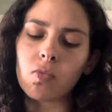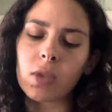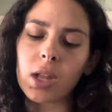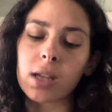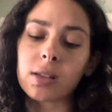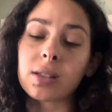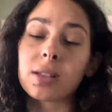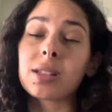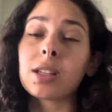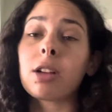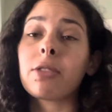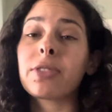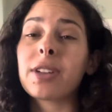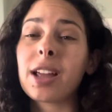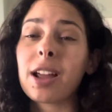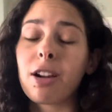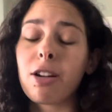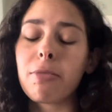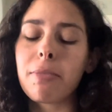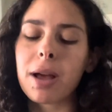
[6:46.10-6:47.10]
As a self
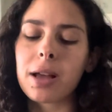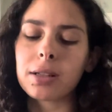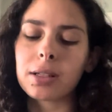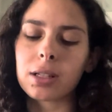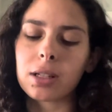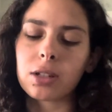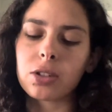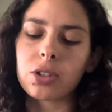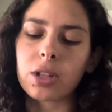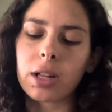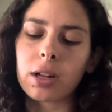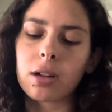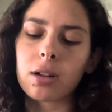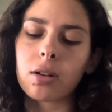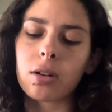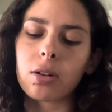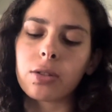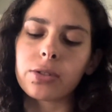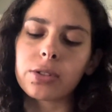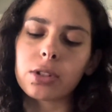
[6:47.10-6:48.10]
care message, that could
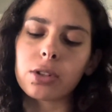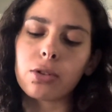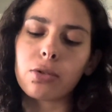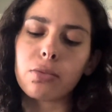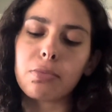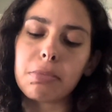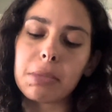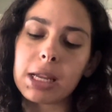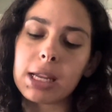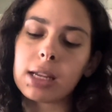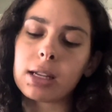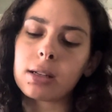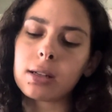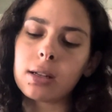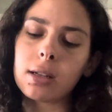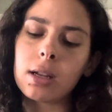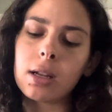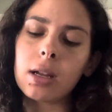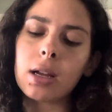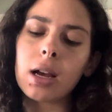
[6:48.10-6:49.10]
also
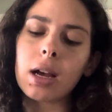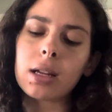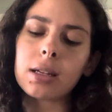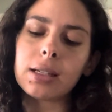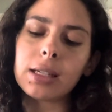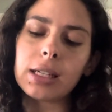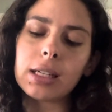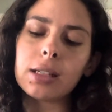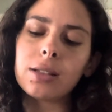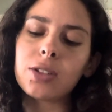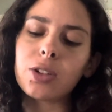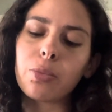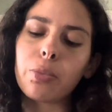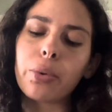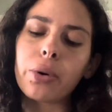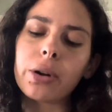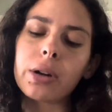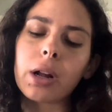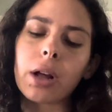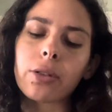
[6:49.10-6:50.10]
mean a need to
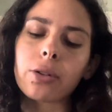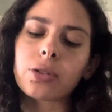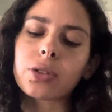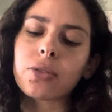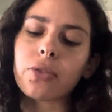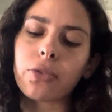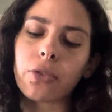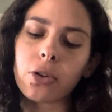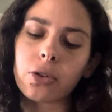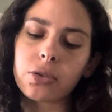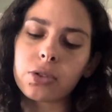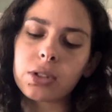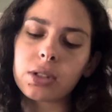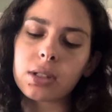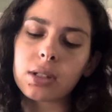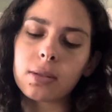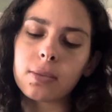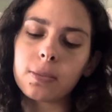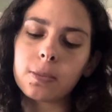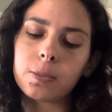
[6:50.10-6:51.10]
put others
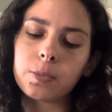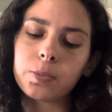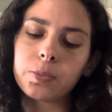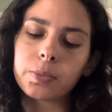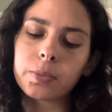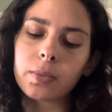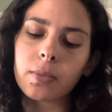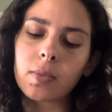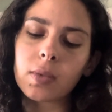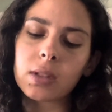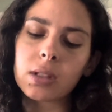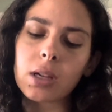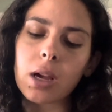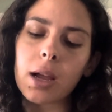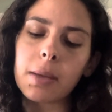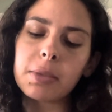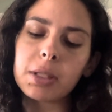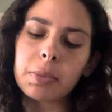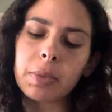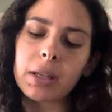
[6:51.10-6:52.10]
first,
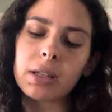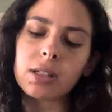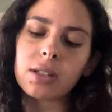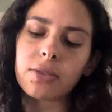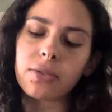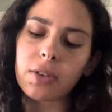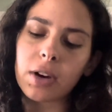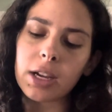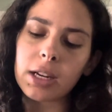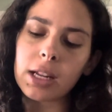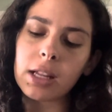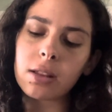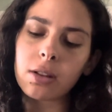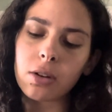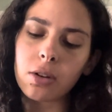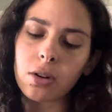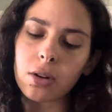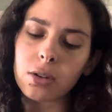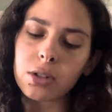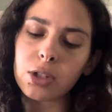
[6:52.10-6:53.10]
time spent defining the
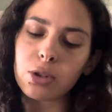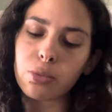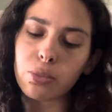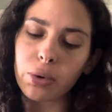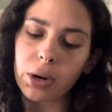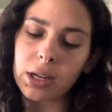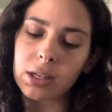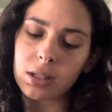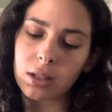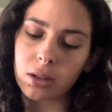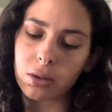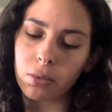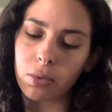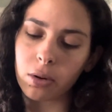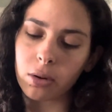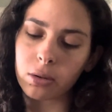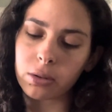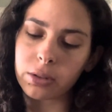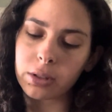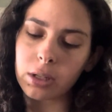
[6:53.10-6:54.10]
good you bring to the
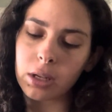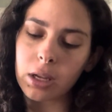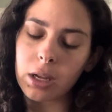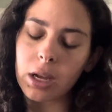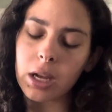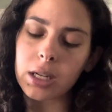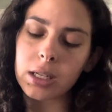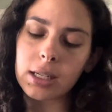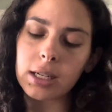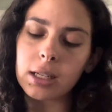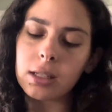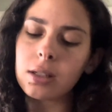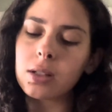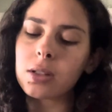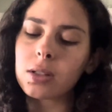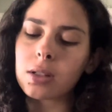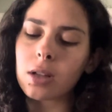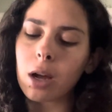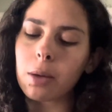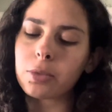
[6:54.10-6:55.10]
world, a need to
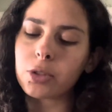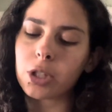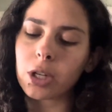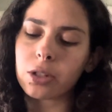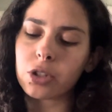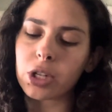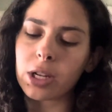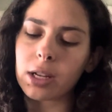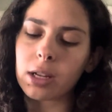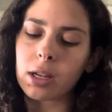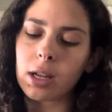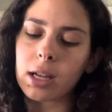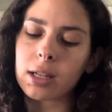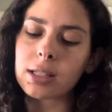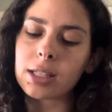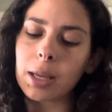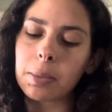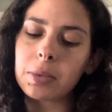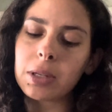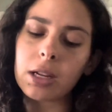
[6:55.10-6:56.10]
stop judging,
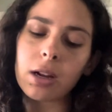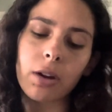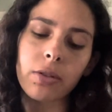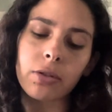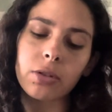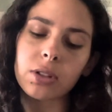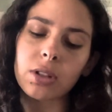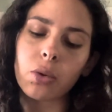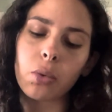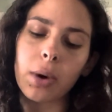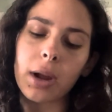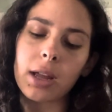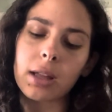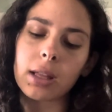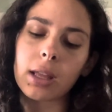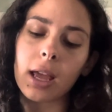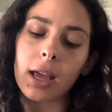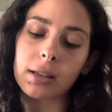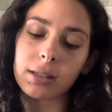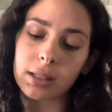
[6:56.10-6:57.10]
accepting others the
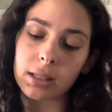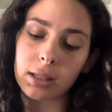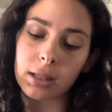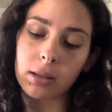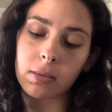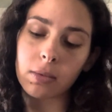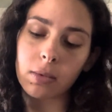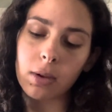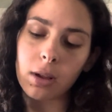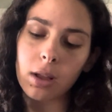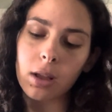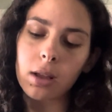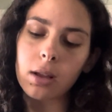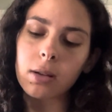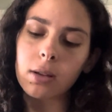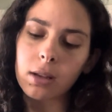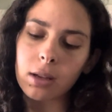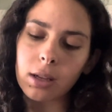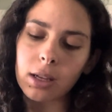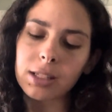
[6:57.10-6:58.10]
way as
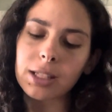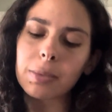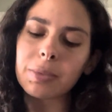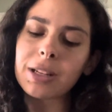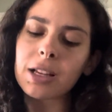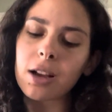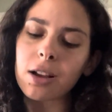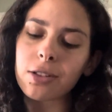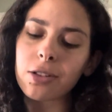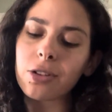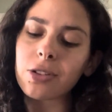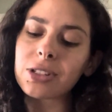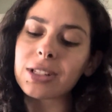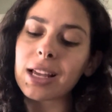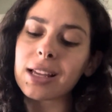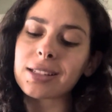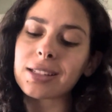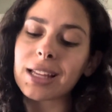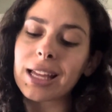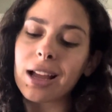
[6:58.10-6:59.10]
accepting others
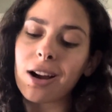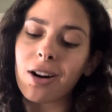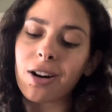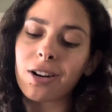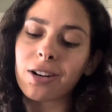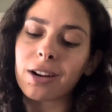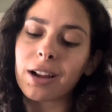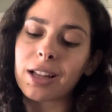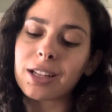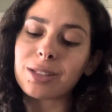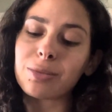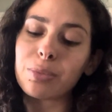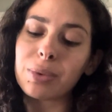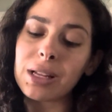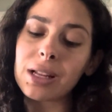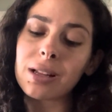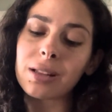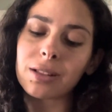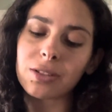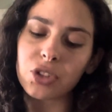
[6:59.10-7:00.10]
as they are, and
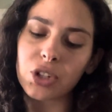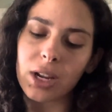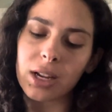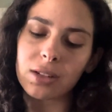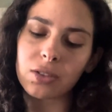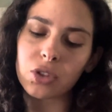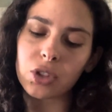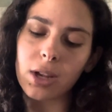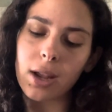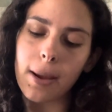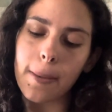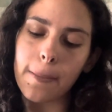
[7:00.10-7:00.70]
being the change.